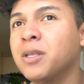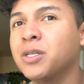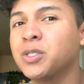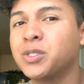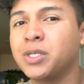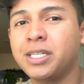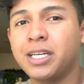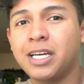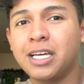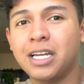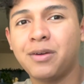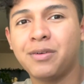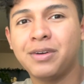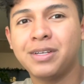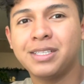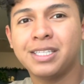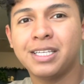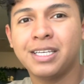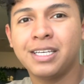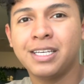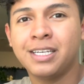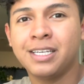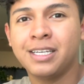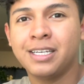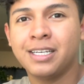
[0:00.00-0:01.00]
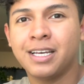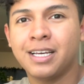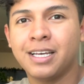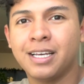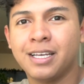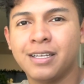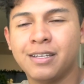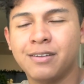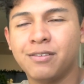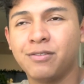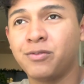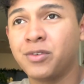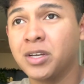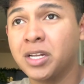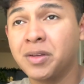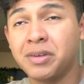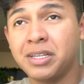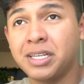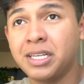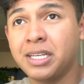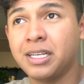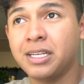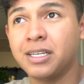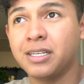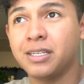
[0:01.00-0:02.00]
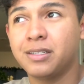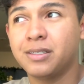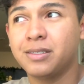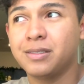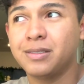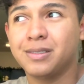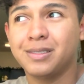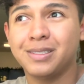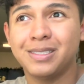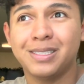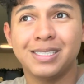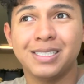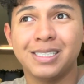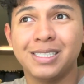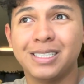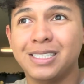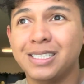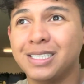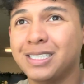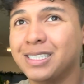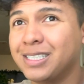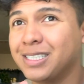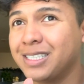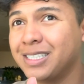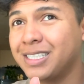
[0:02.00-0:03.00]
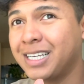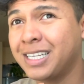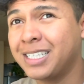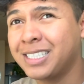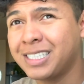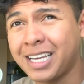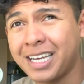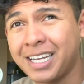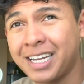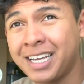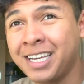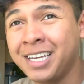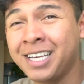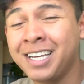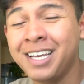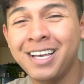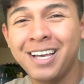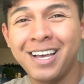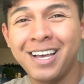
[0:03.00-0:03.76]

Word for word: trying to get everything really, really exciting